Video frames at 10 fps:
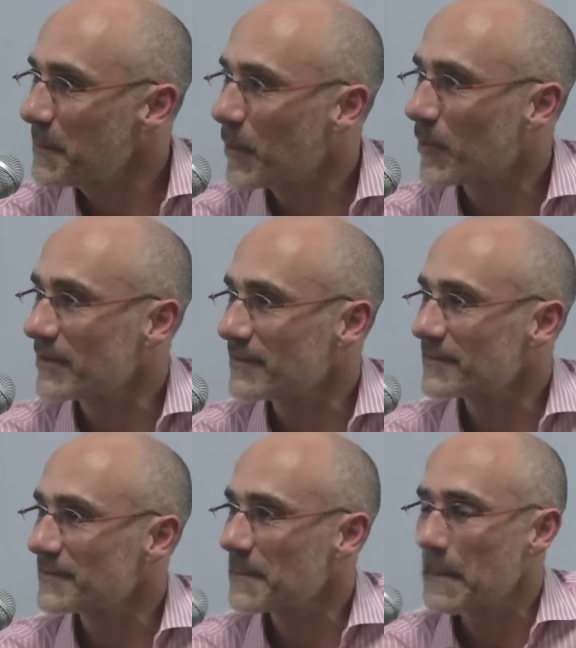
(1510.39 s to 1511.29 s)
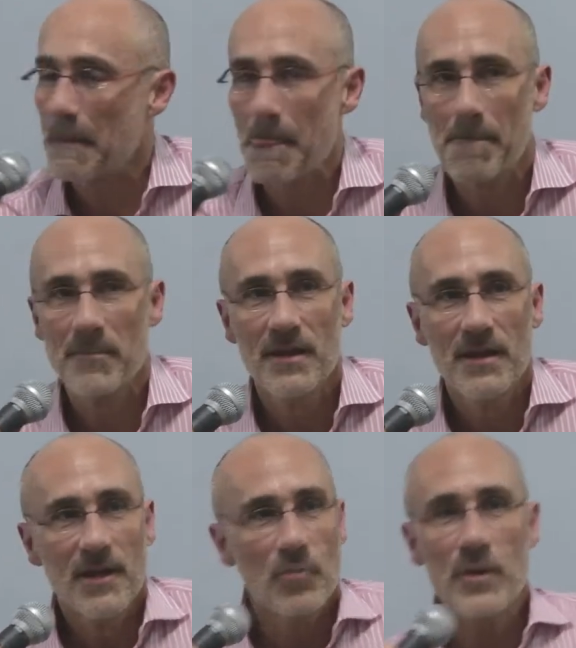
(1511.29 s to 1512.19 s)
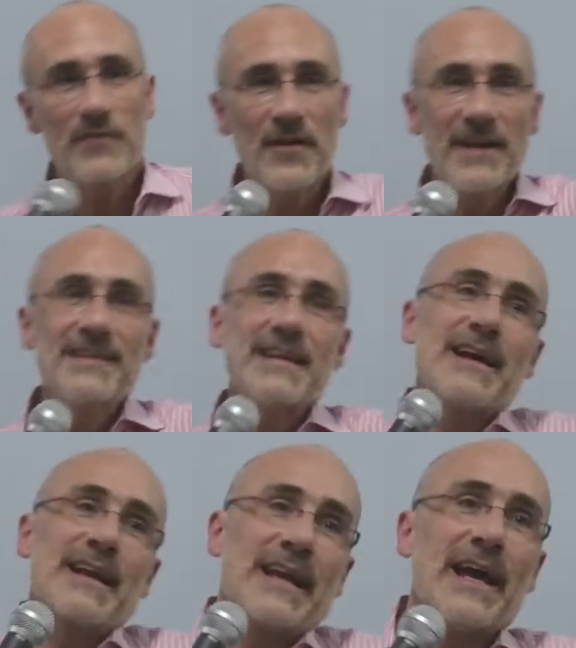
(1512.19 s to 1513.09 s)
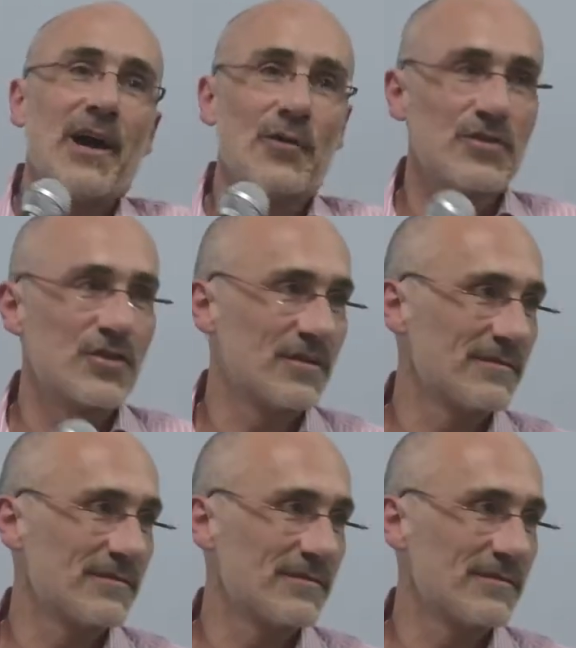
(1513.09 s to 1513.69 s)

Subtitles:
important. We finally got a couch.